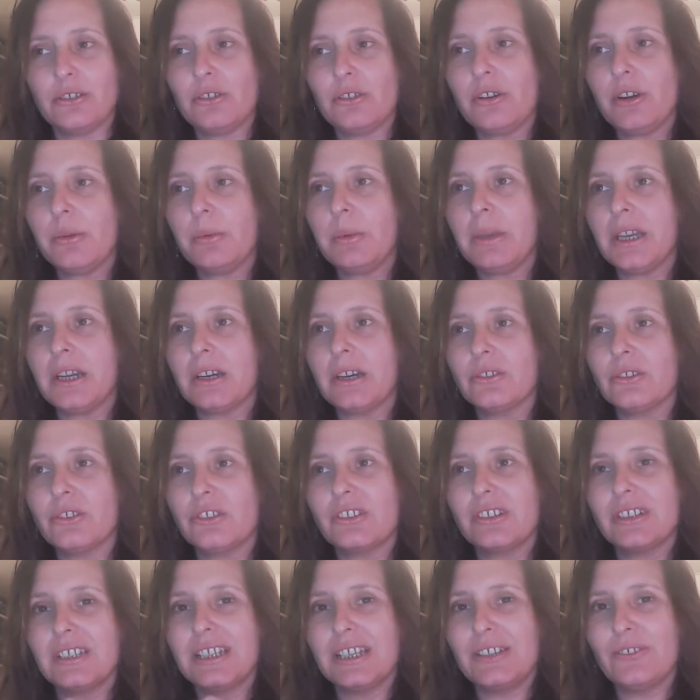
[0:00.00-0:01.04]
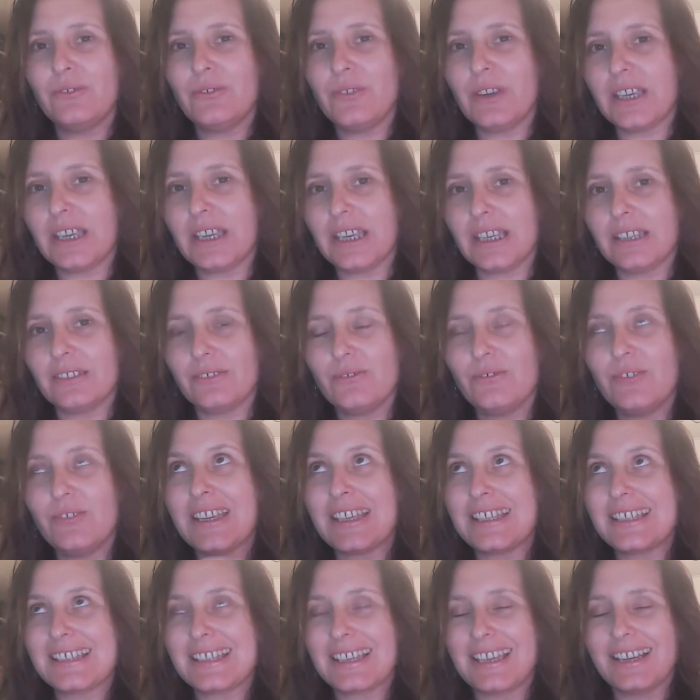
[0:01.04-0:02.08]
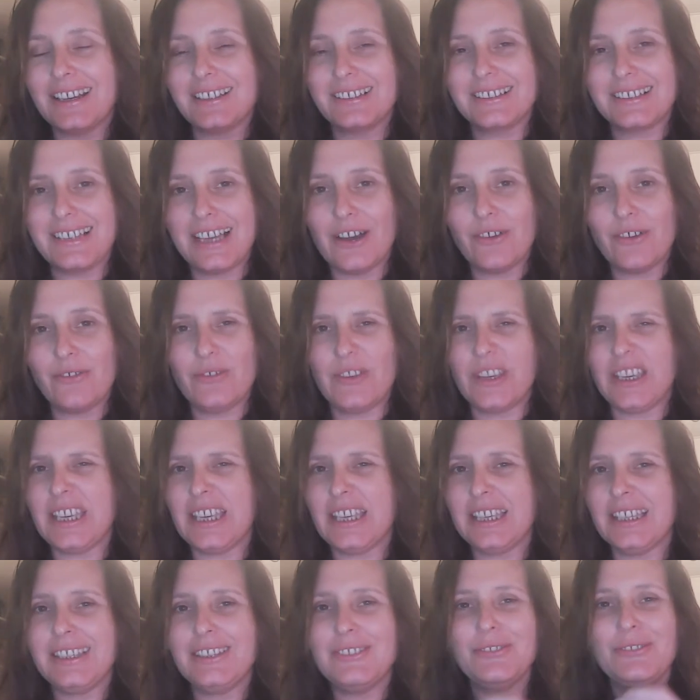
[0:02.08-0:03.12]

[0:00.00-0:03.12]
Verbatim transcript: Or are we constantly fixing, fixing ourselves, fixing,